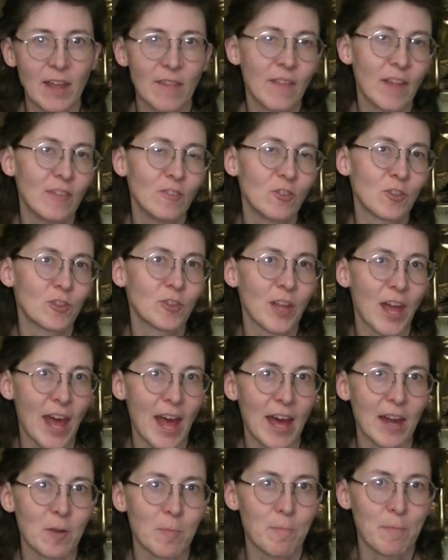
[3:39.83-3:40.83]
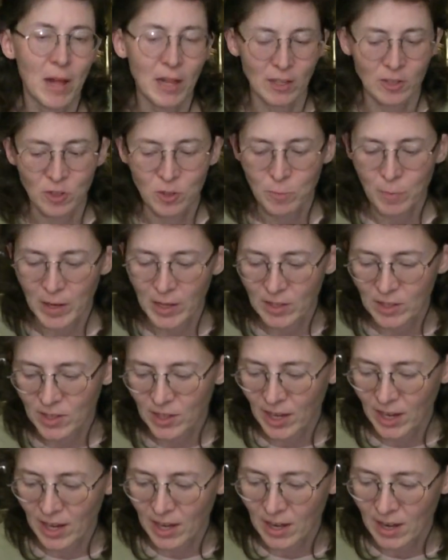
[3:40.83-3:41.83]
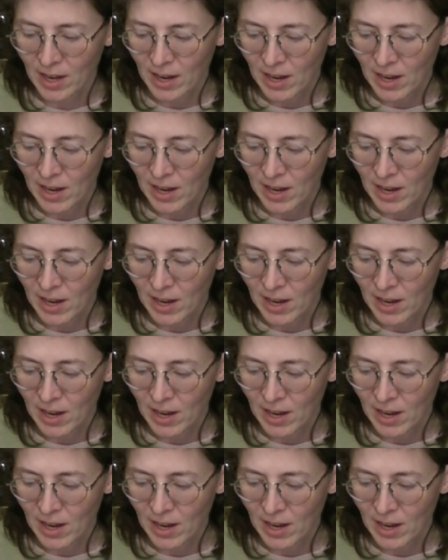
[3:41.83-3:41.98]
and then just add embellishments. And